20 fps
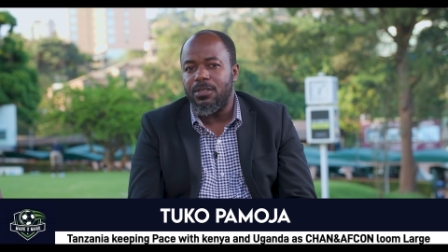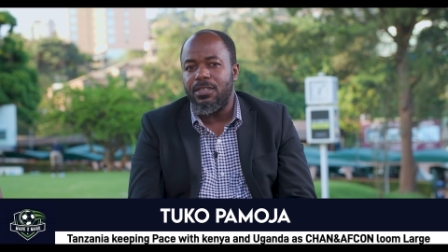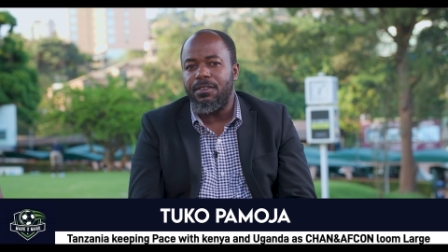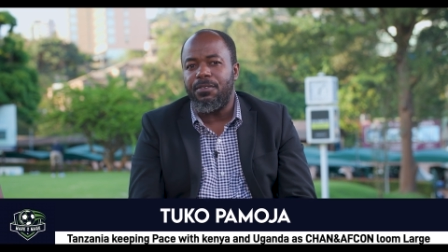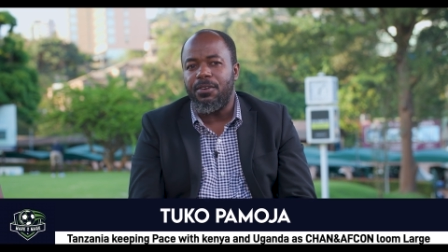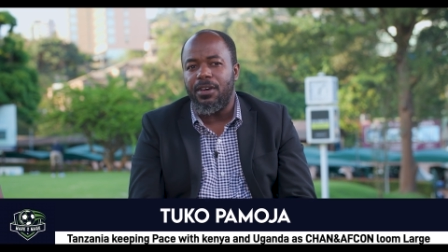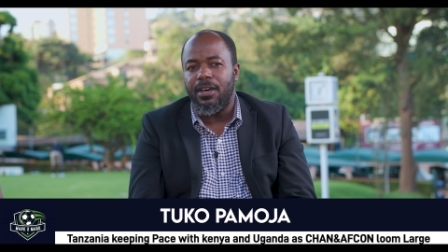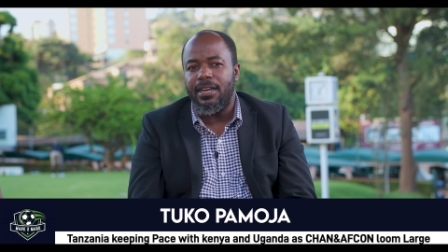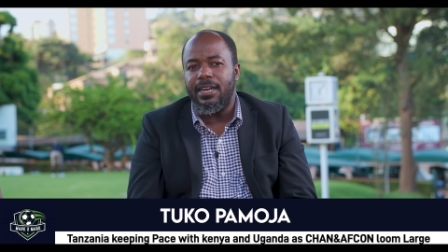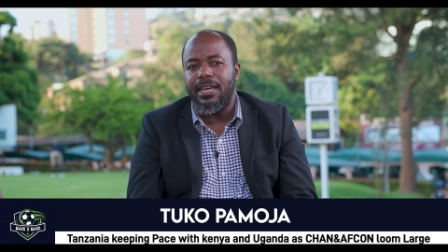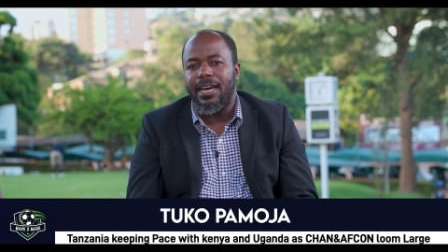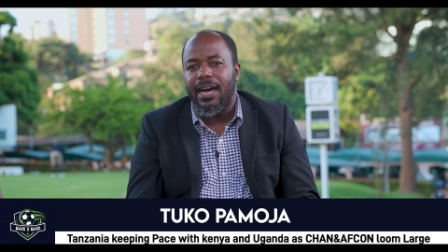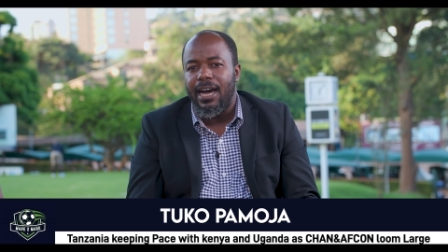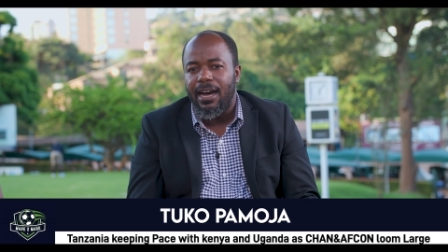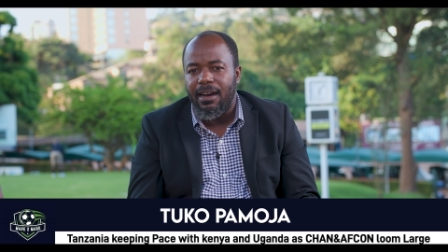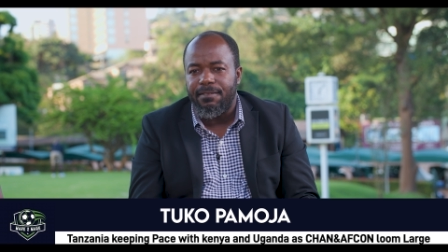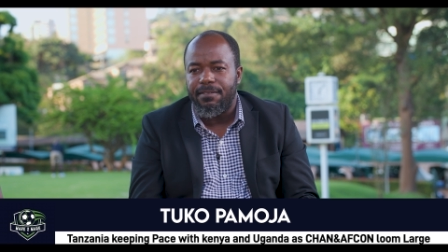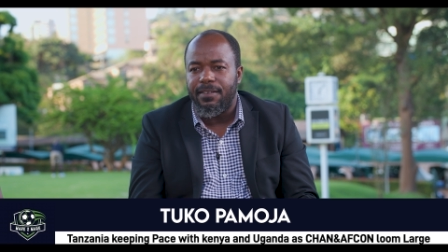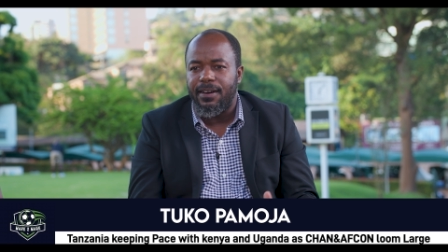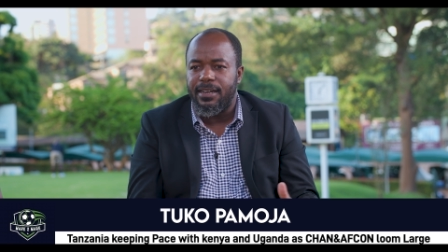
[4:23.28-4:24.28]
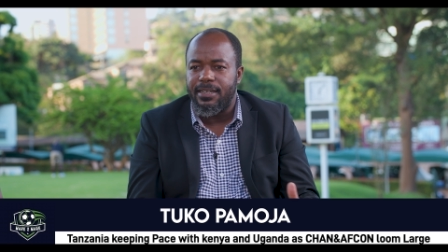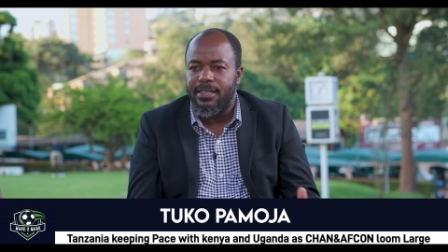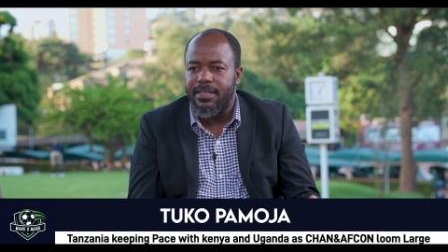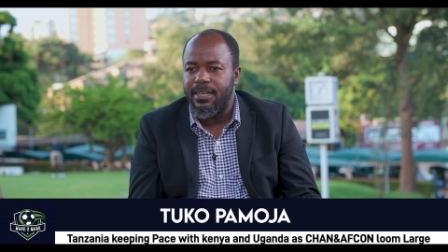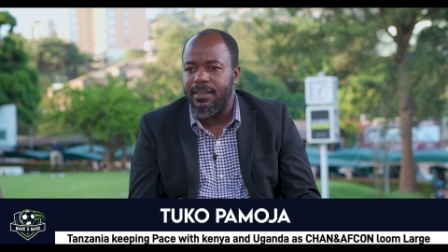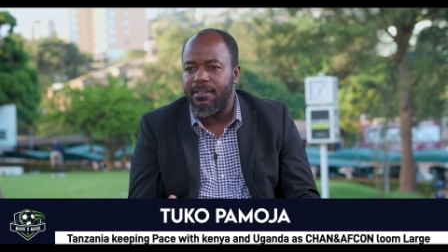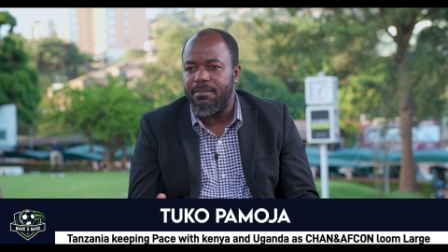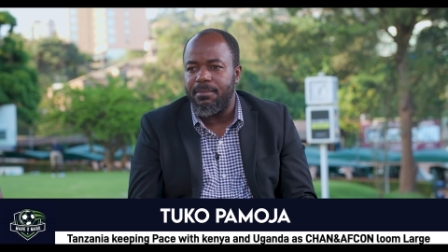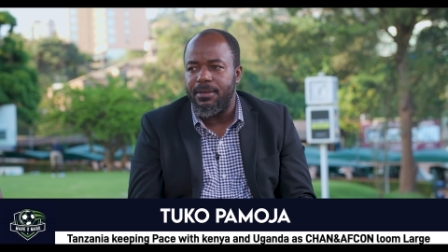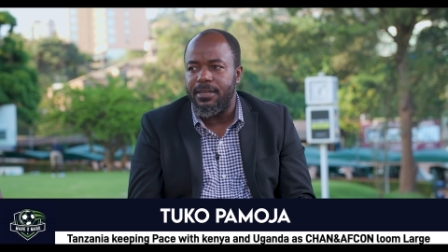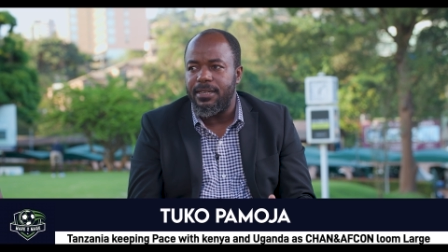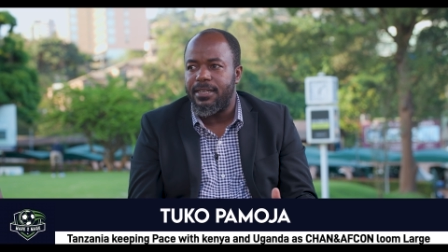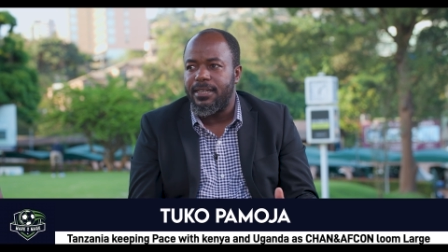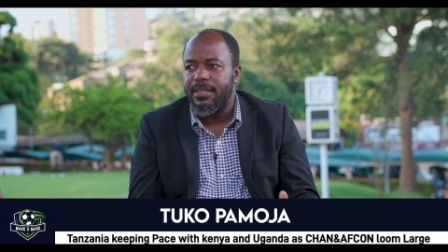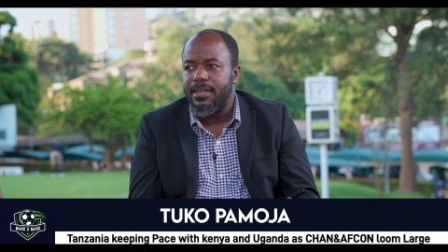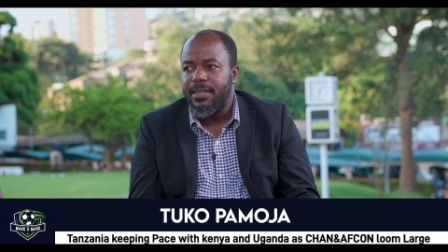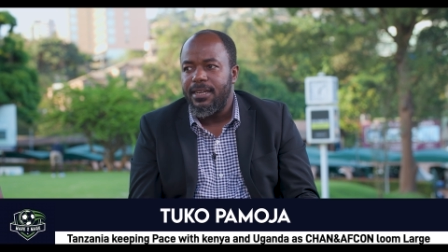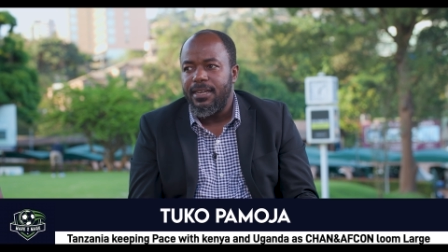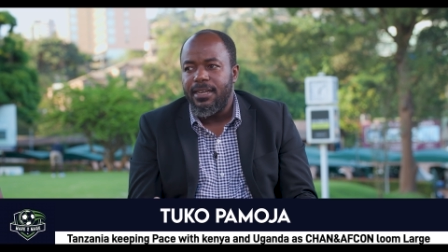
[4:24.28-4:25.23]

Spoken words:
because if you had a half-hearted government